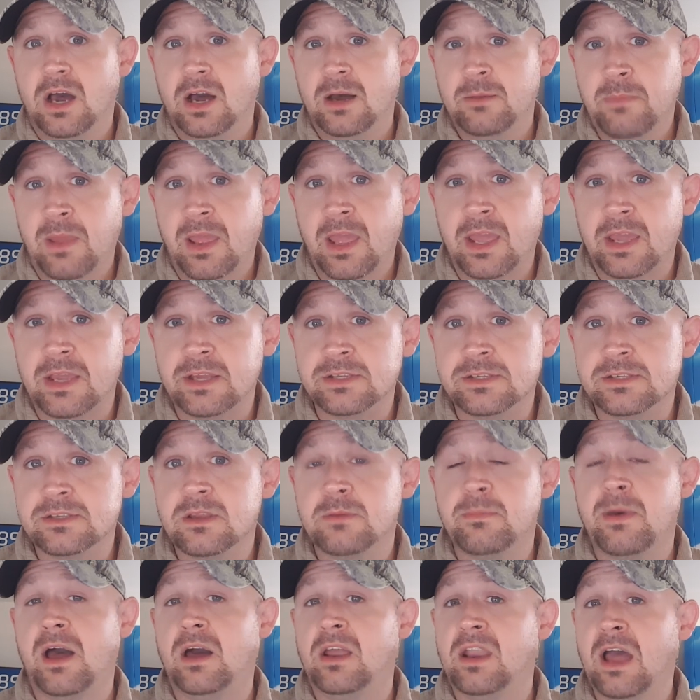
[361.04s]
amazed
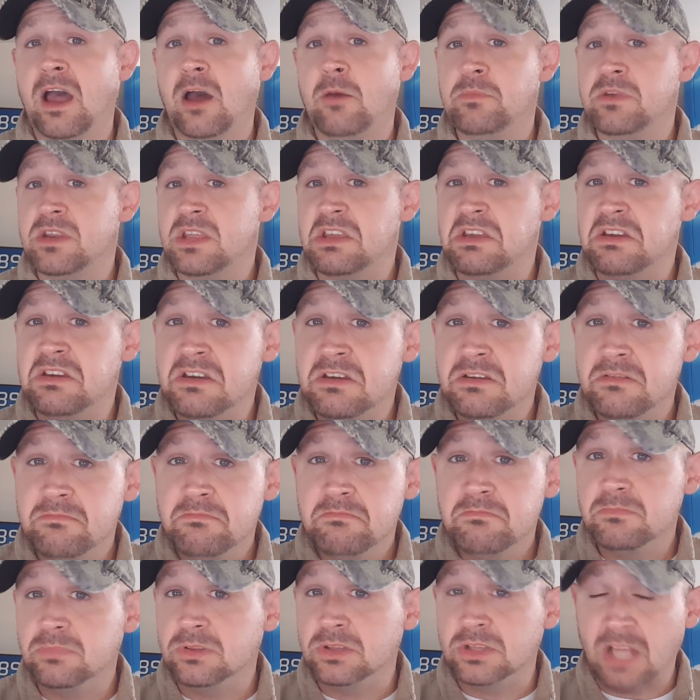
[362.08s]
about how many
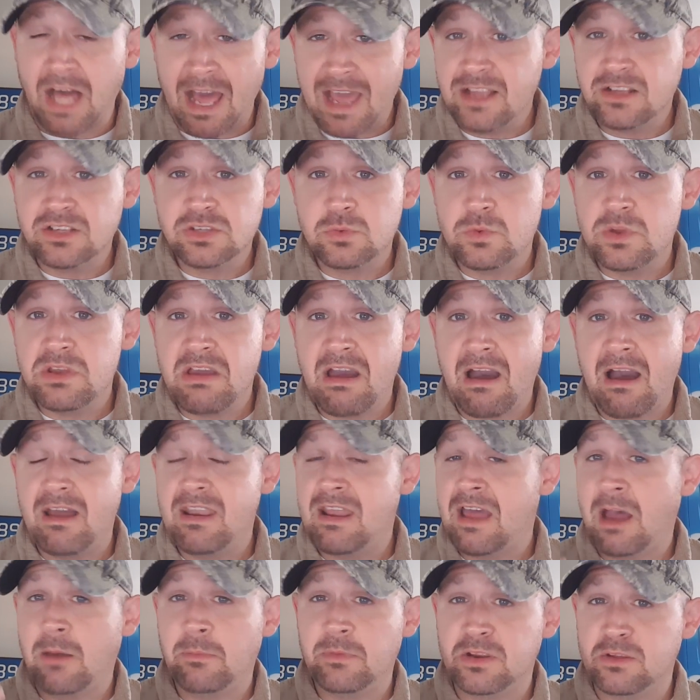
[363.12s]
likes we got,
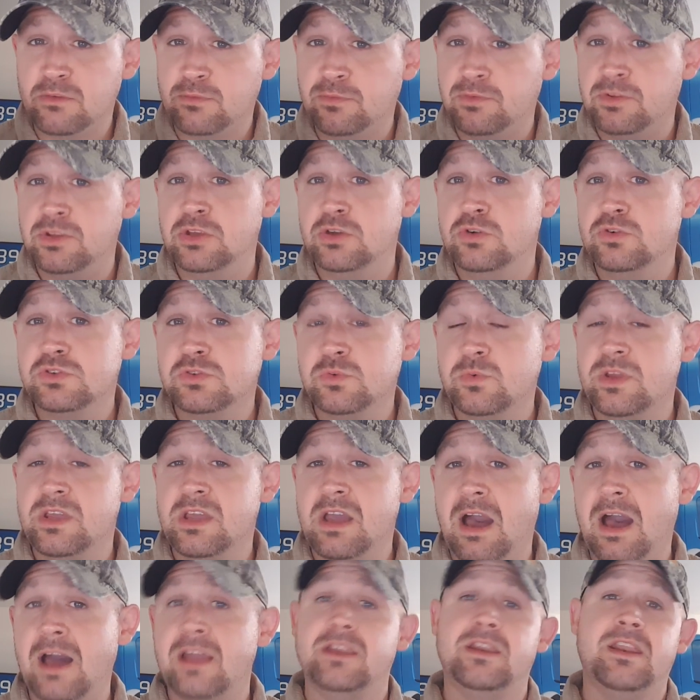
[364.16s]
how many views we
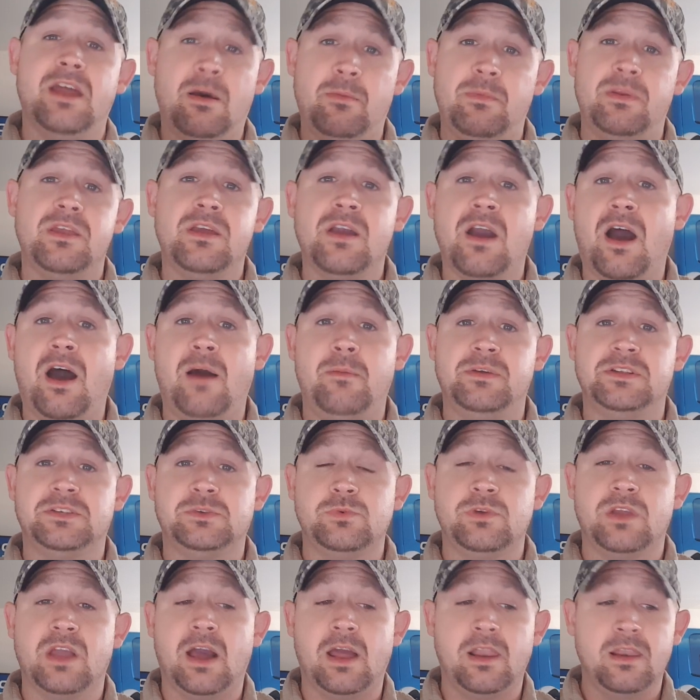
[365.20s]
got, and how many comments
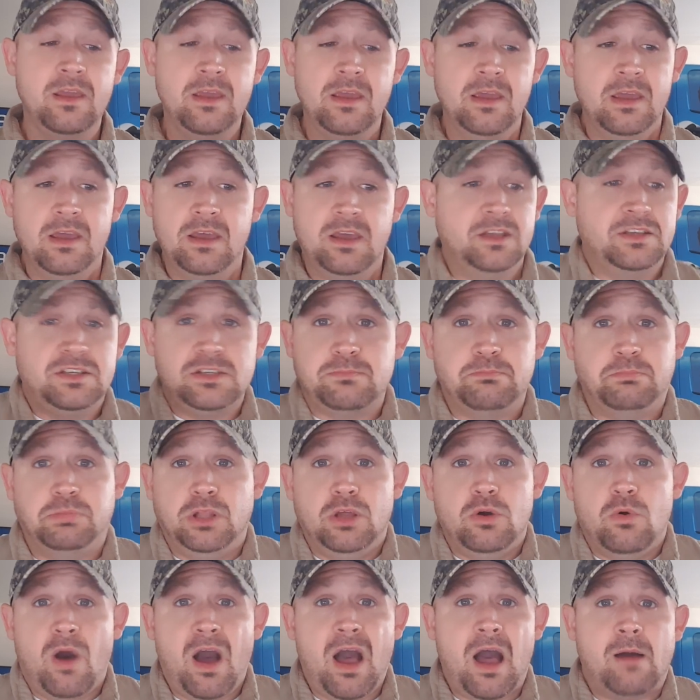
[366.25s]
we got. It just
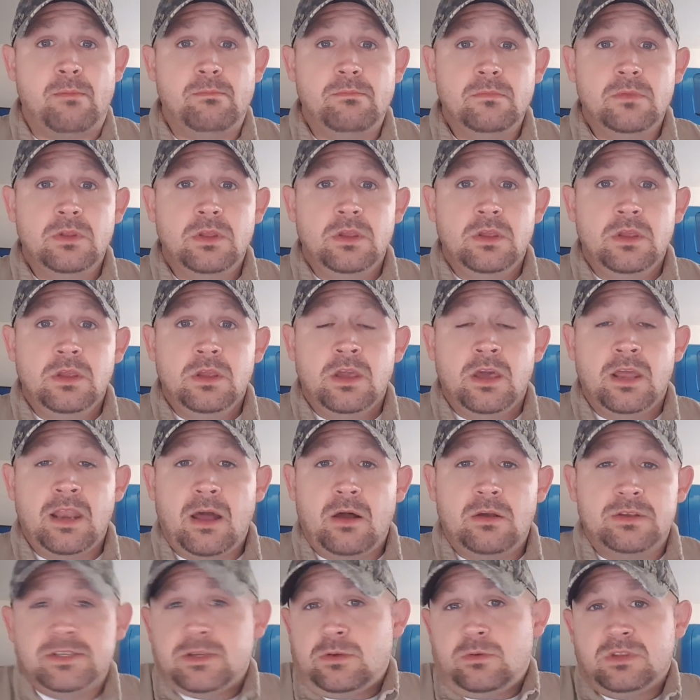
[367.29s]
blew up. And
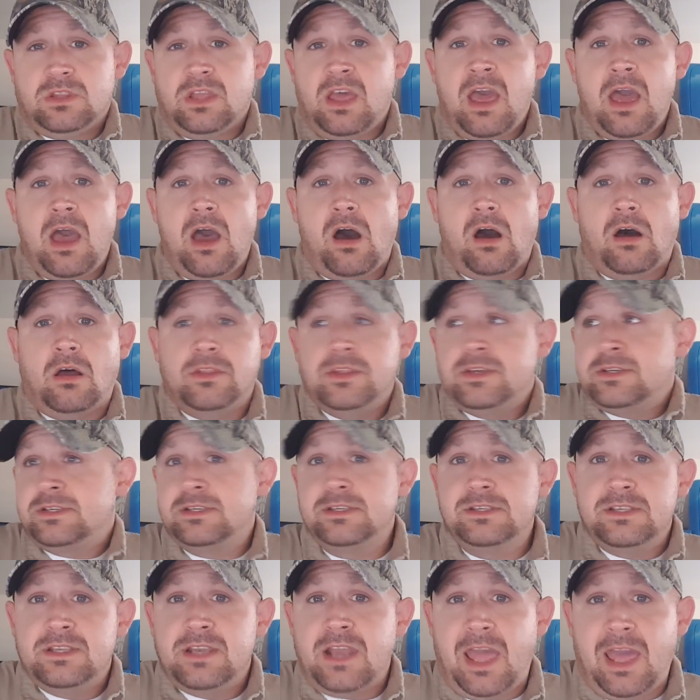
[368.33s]
I was like, what the hell? This
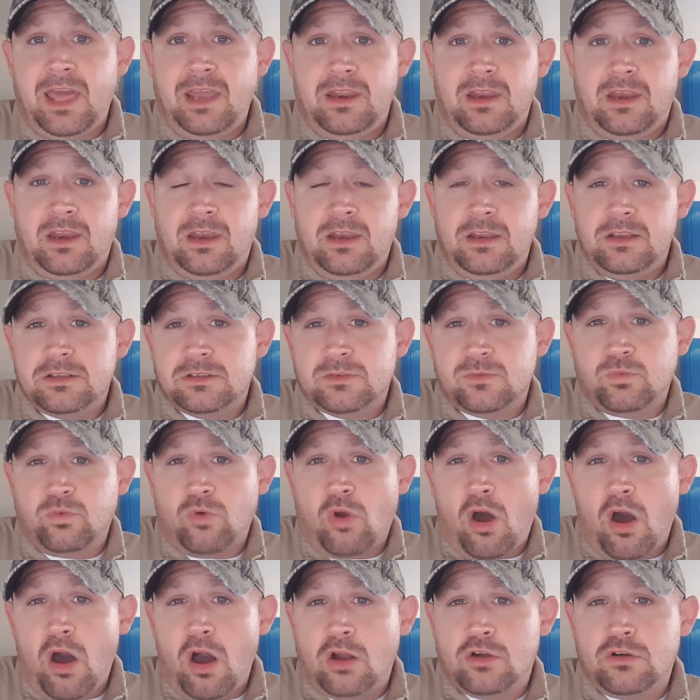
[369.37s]
isn't edited. It's
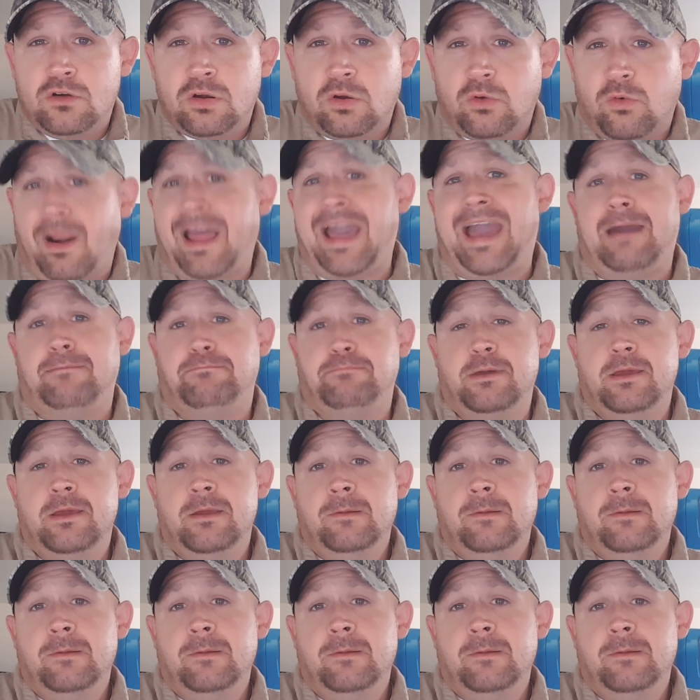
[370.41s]
raw crap.